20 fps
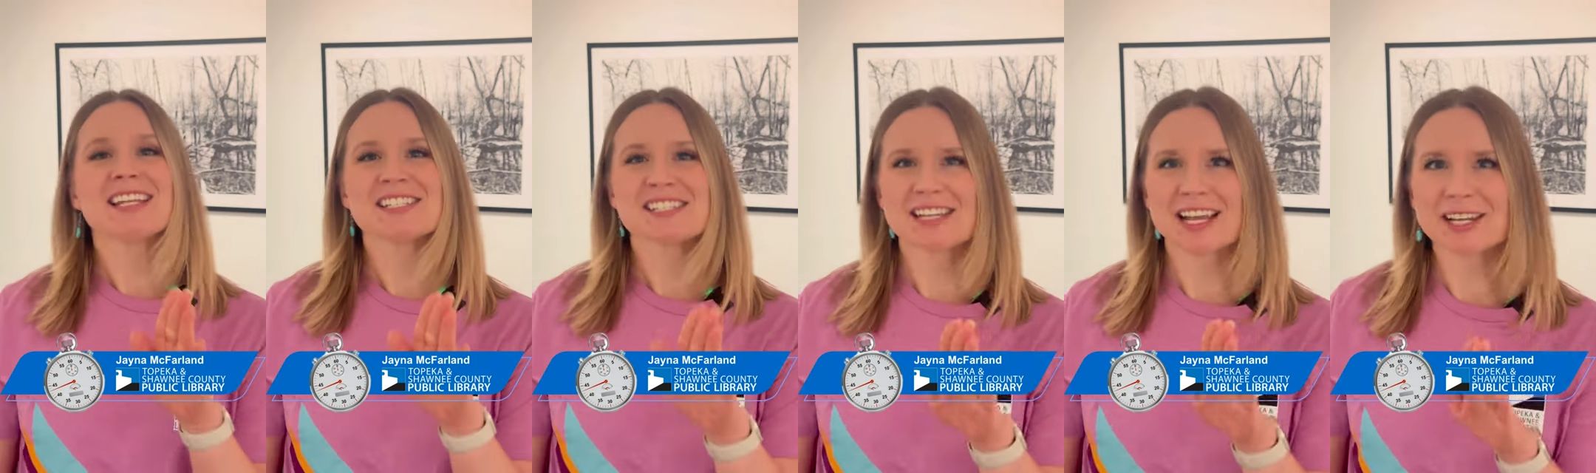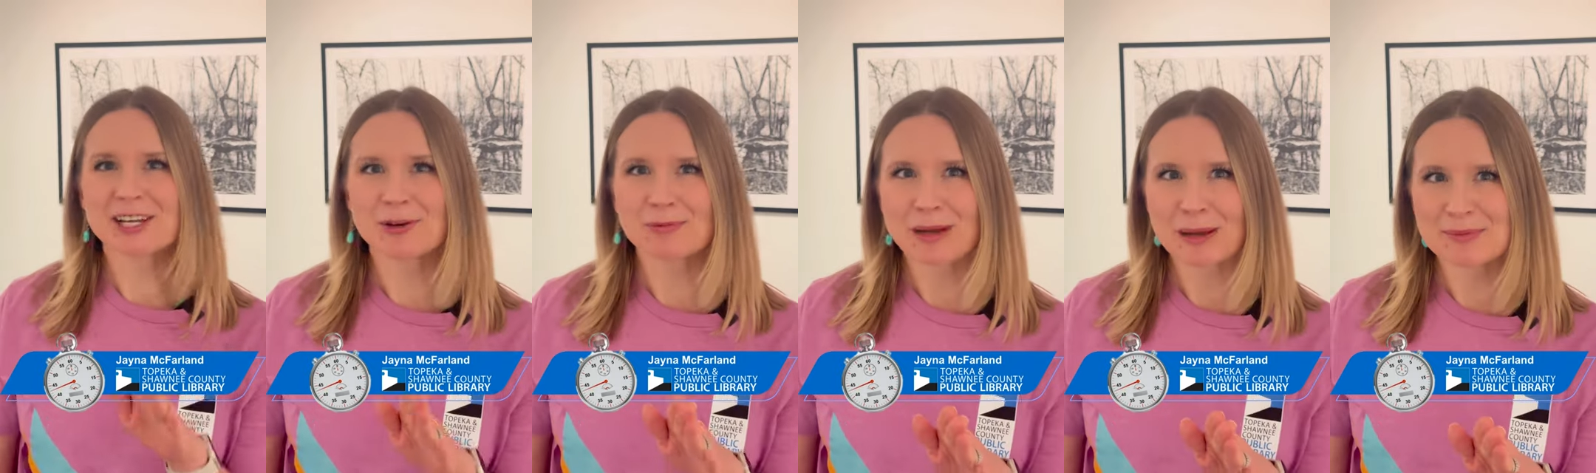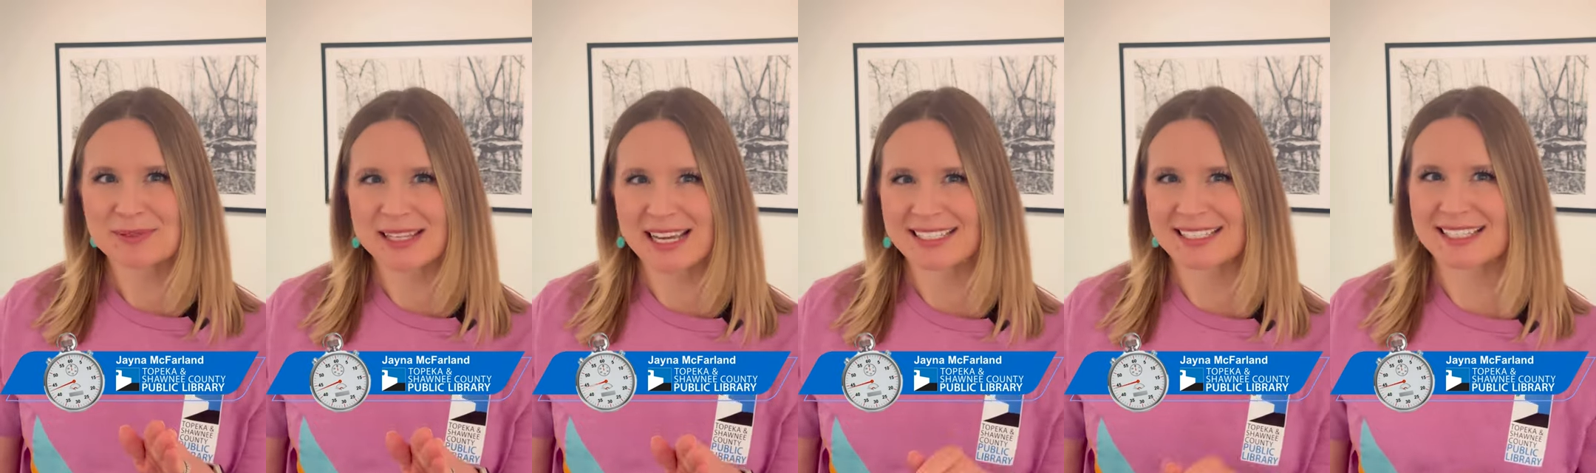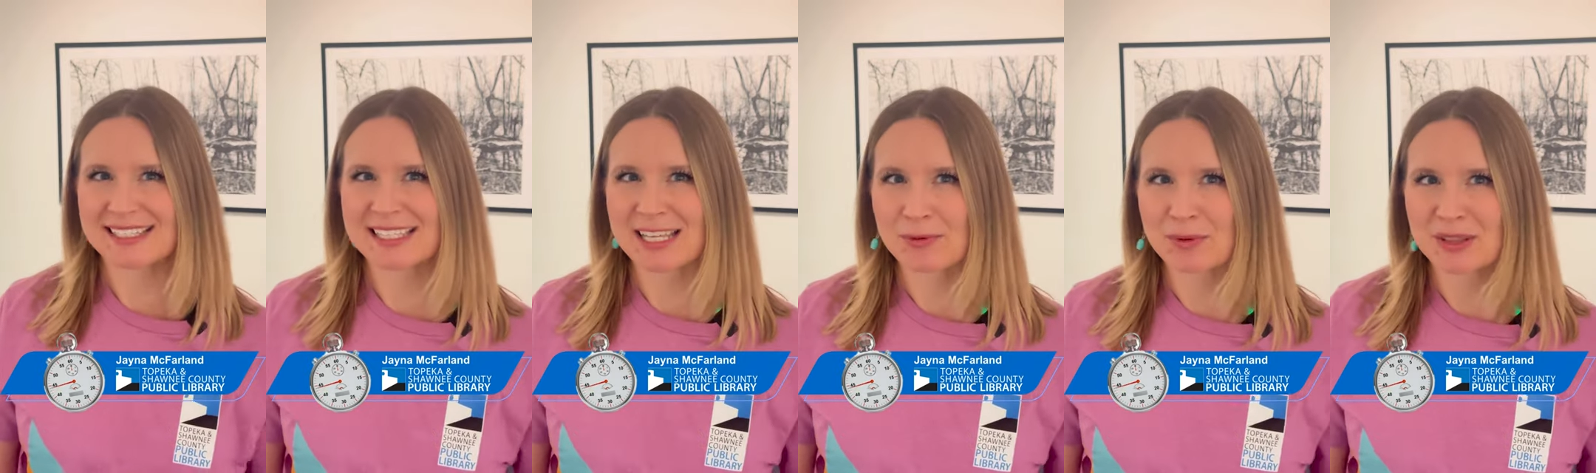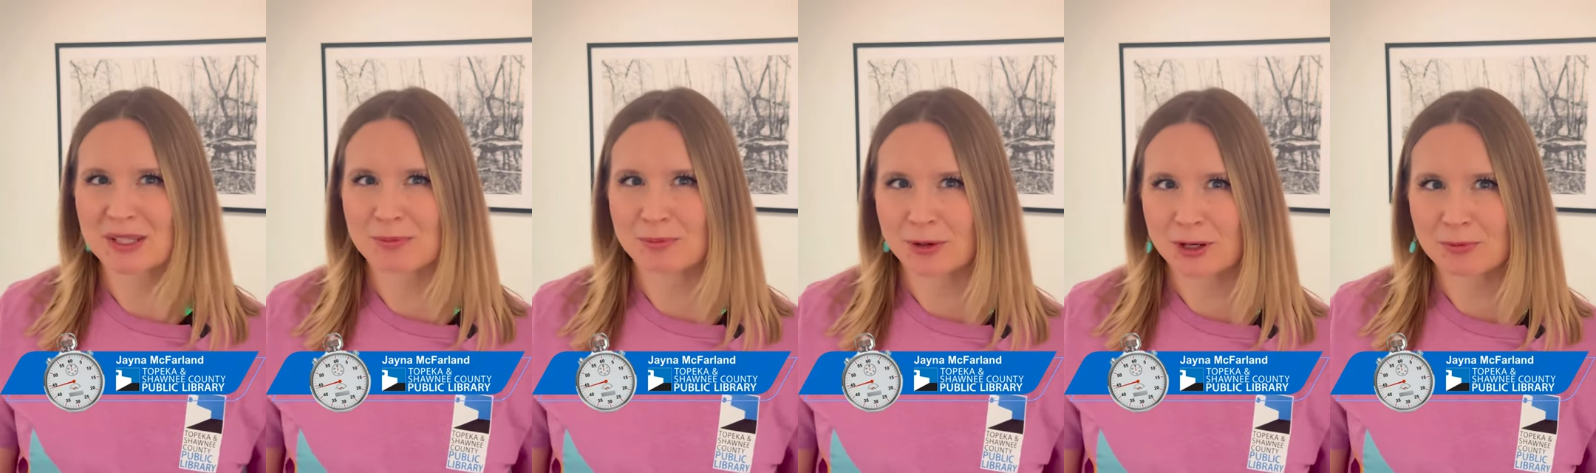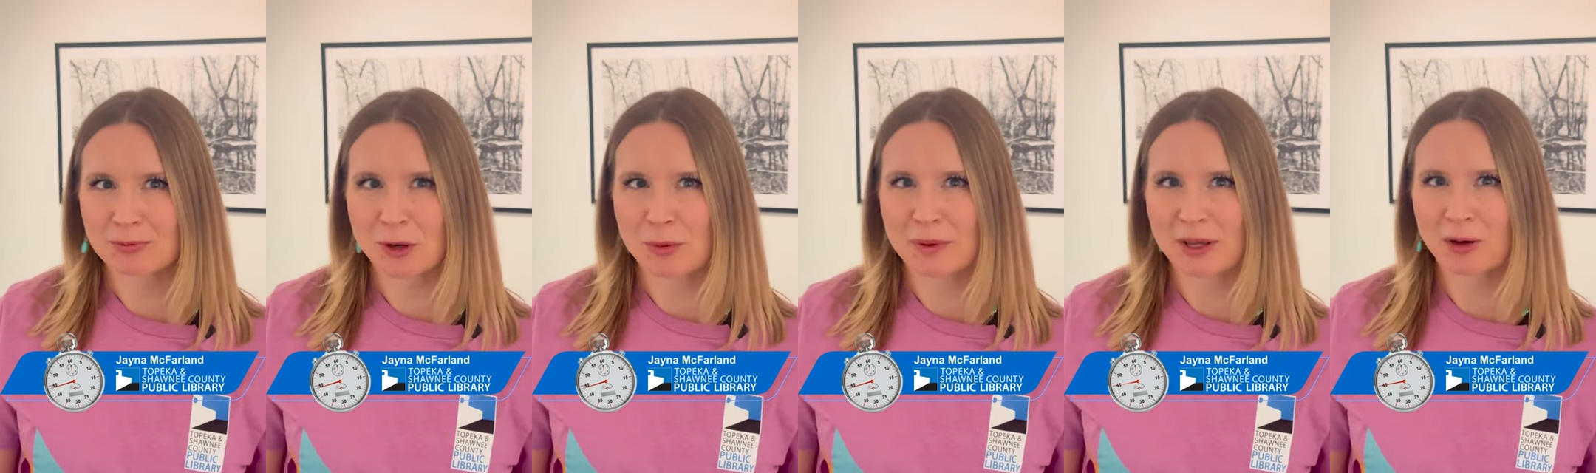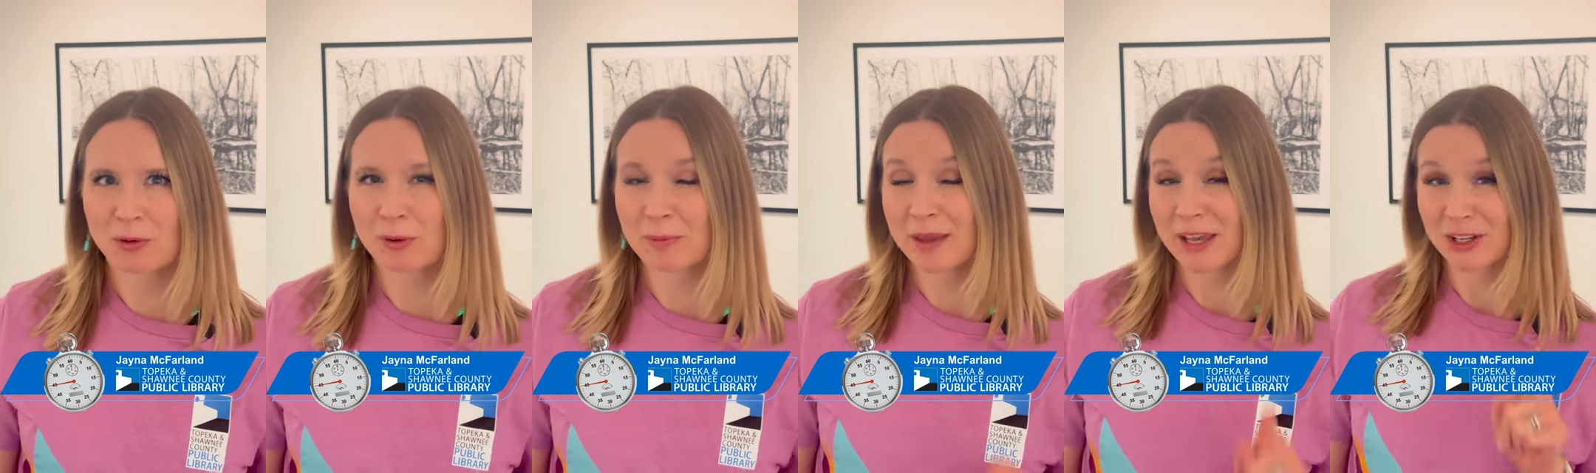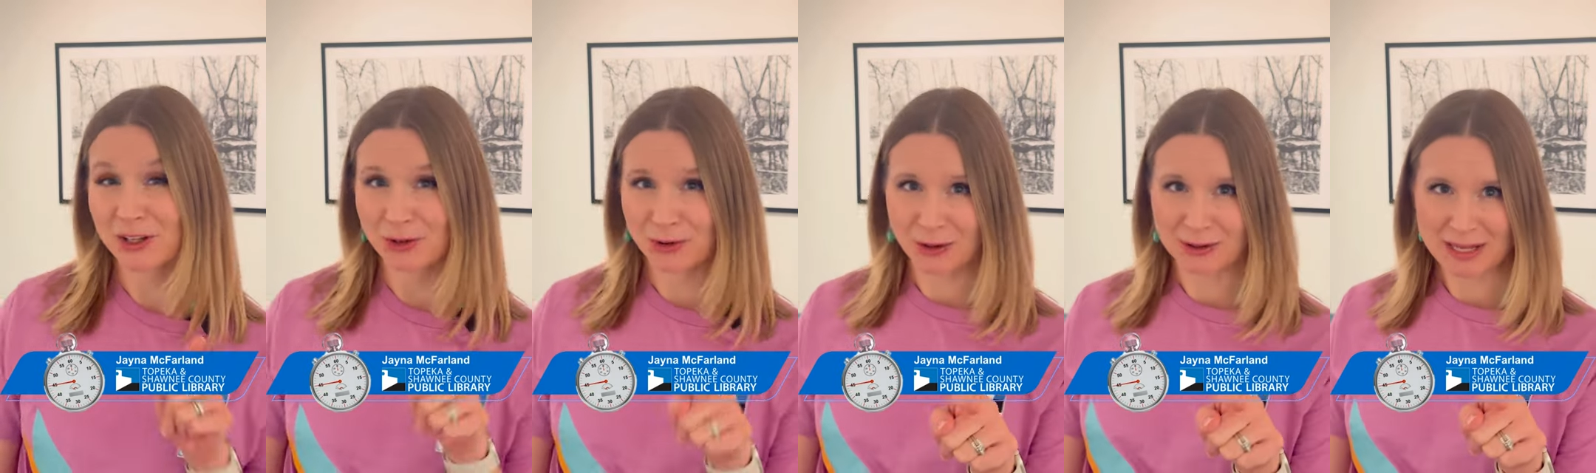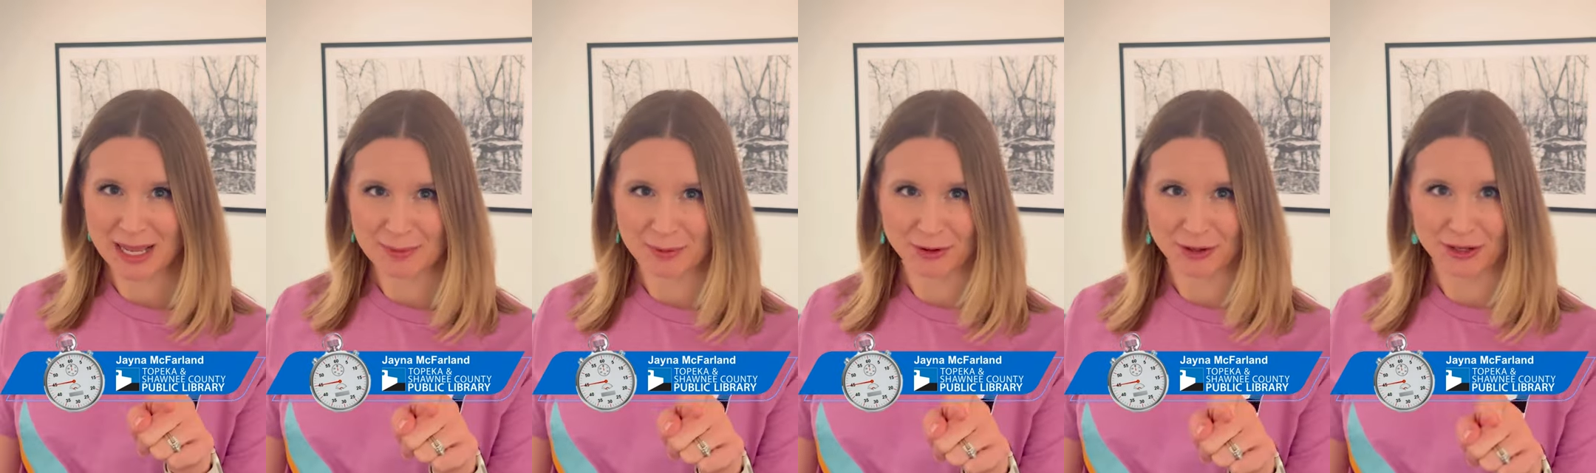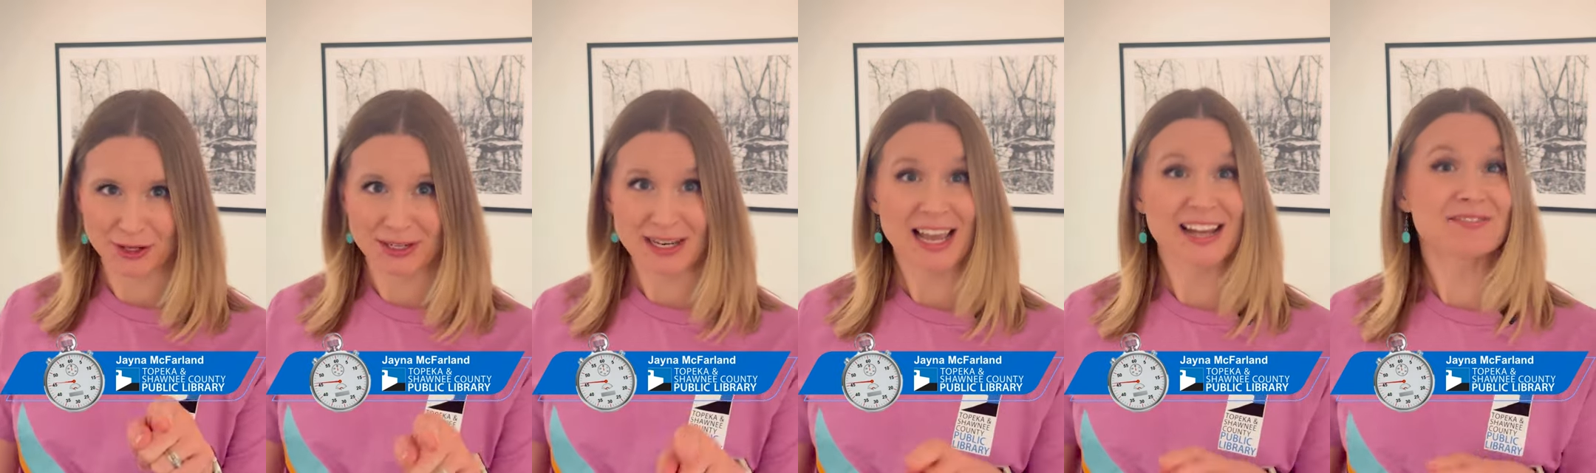Check our website to see when the Bookmobile will be in your neighborhood